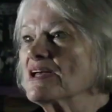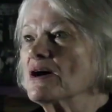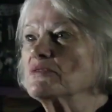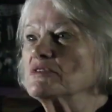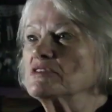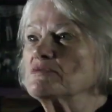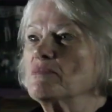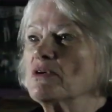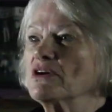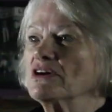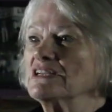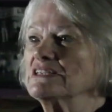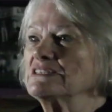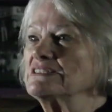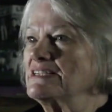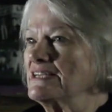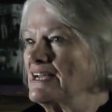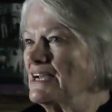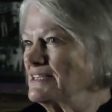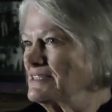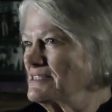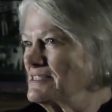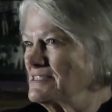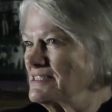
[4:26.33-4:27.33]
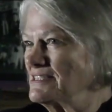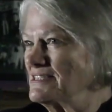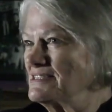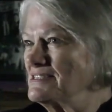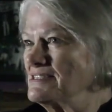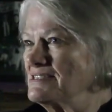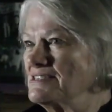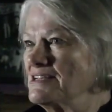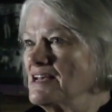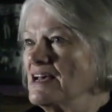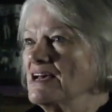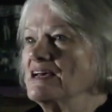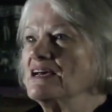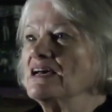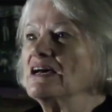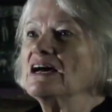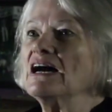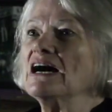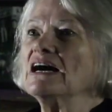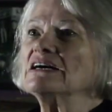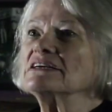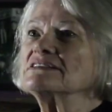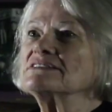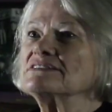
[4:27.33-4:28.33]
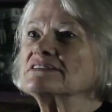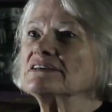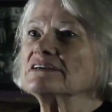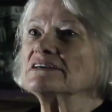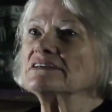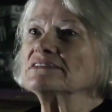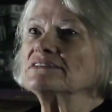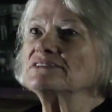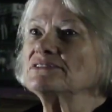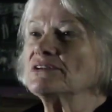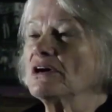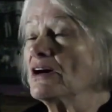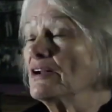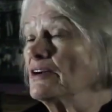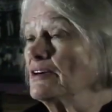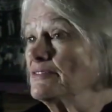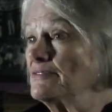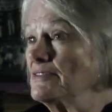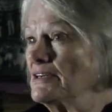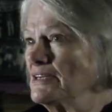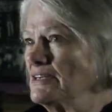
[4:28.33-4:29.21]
I was born in Texas as the daughter of